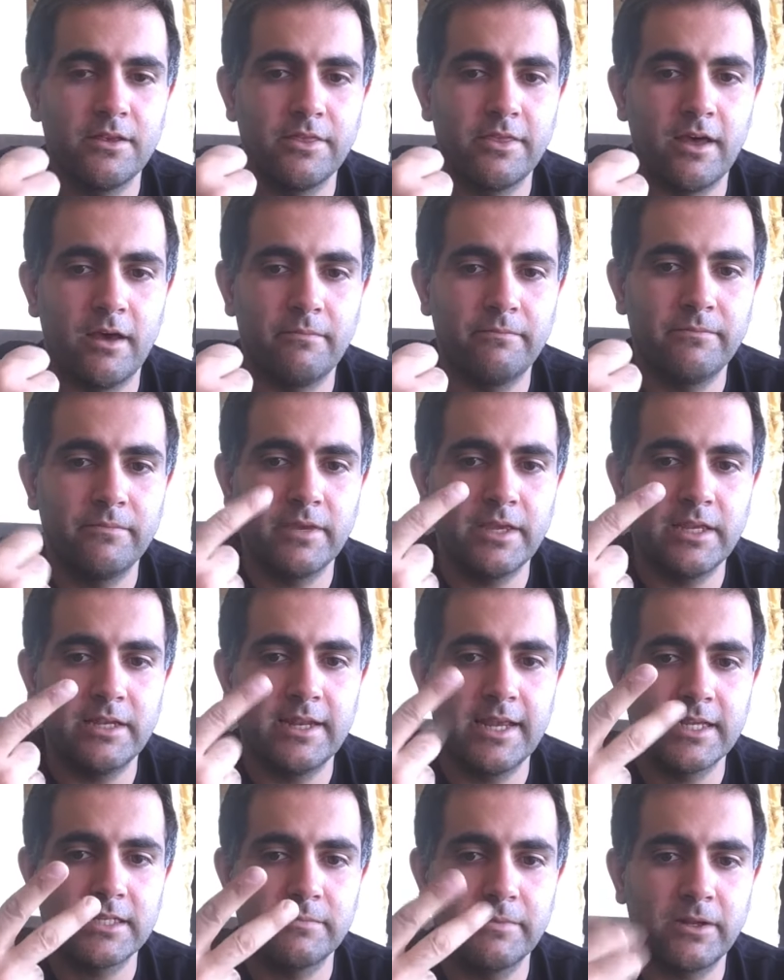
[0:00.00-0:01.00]
Thumb,
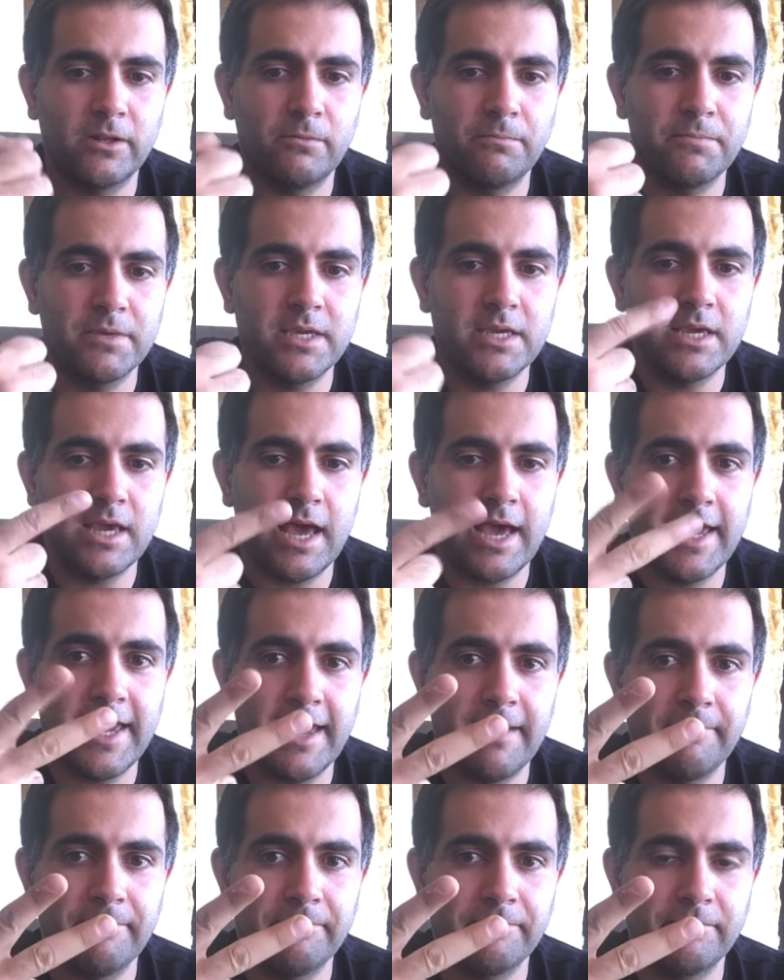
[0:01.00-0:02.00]
index, middle, P, I,
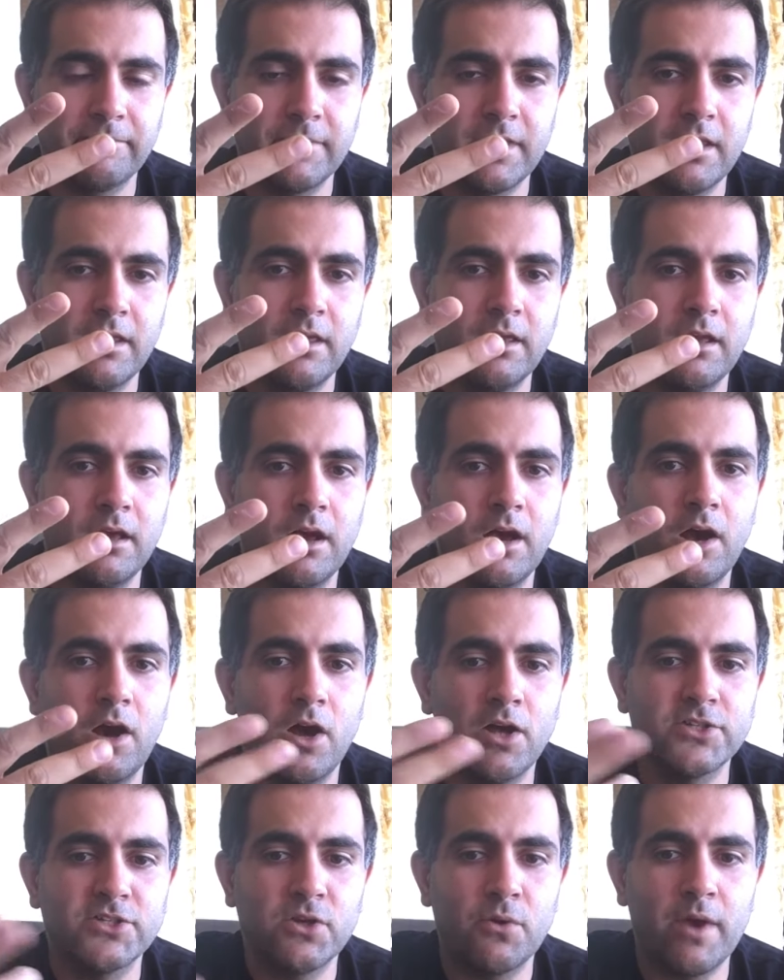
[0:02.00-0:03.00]
M.
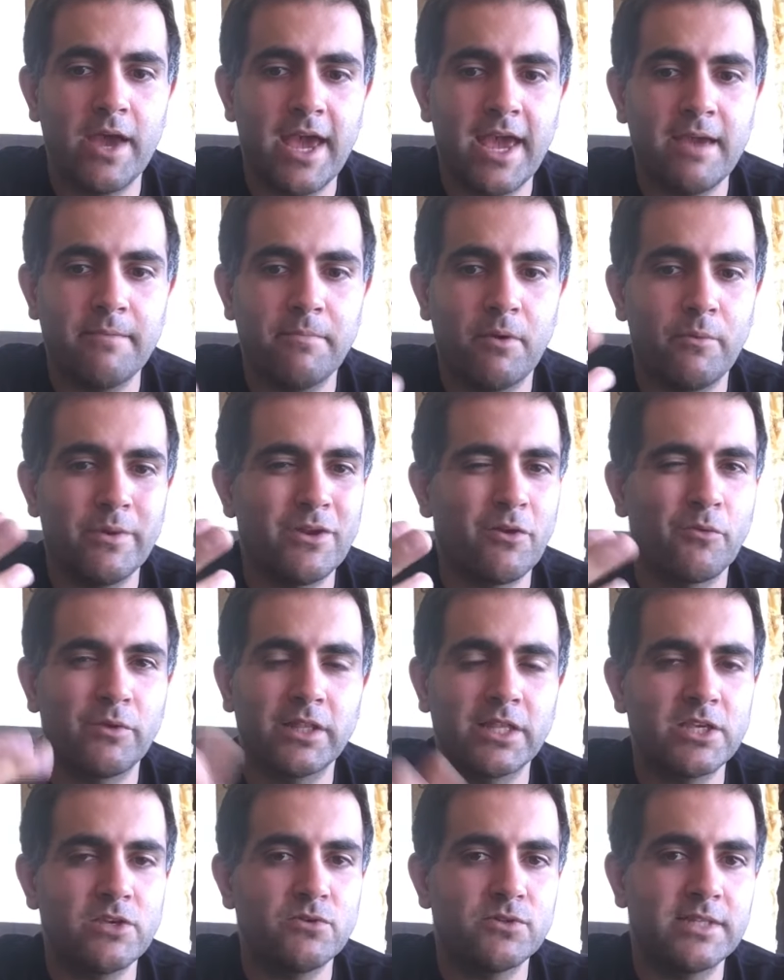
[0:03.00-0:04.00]
Also A, but we don't
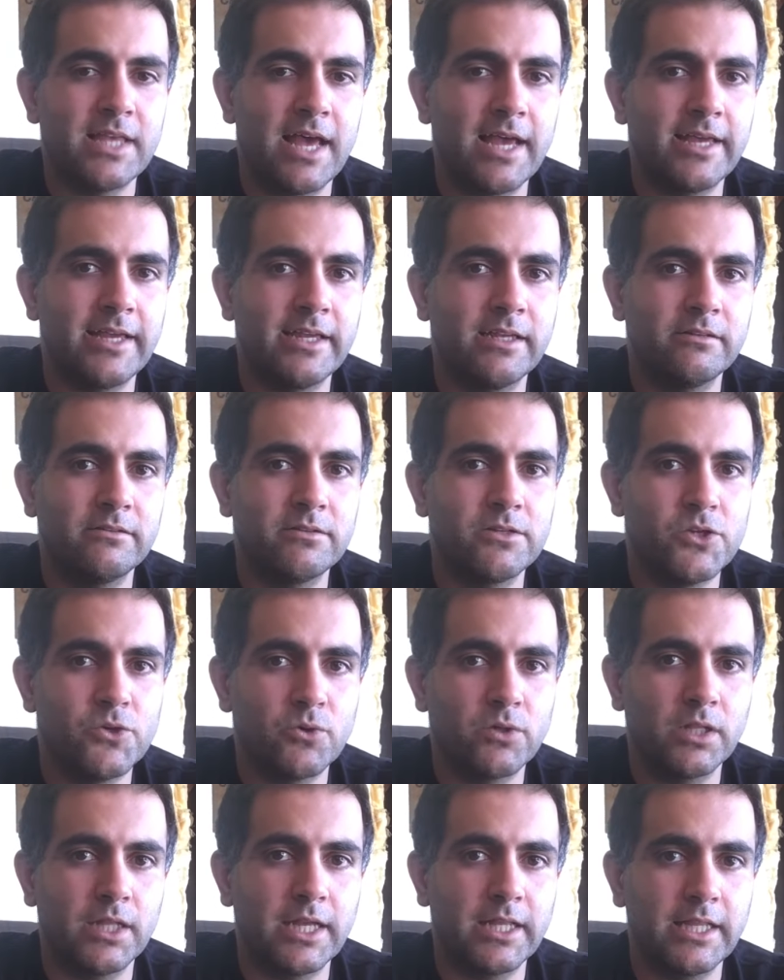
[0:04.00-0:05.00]
really use that in
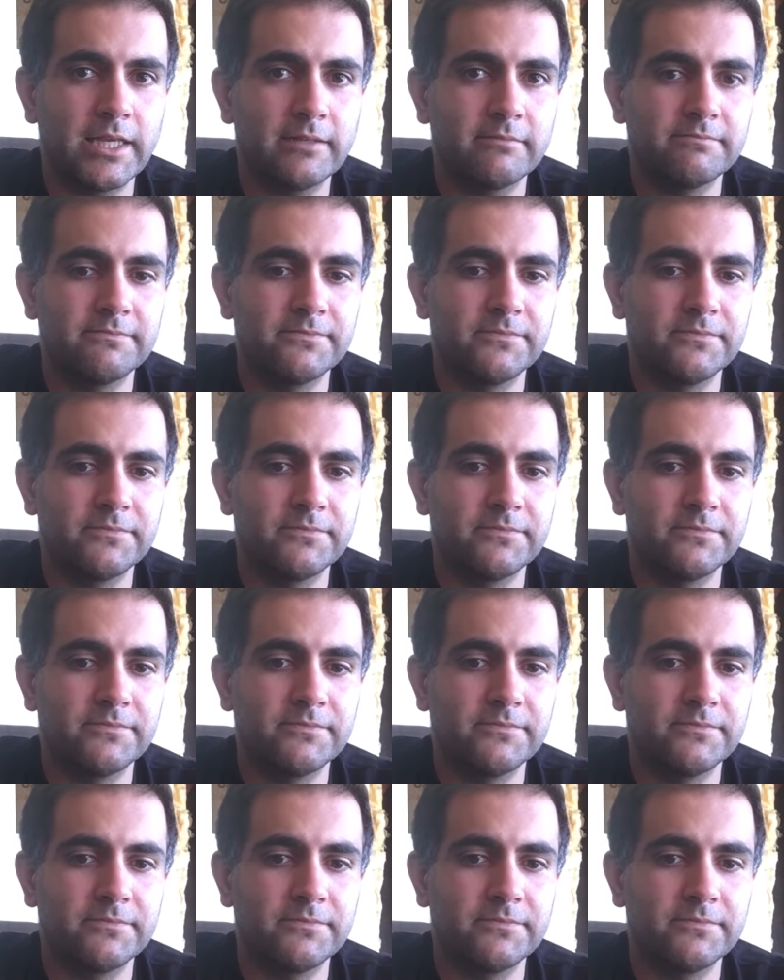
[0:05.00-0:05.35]
ukulele.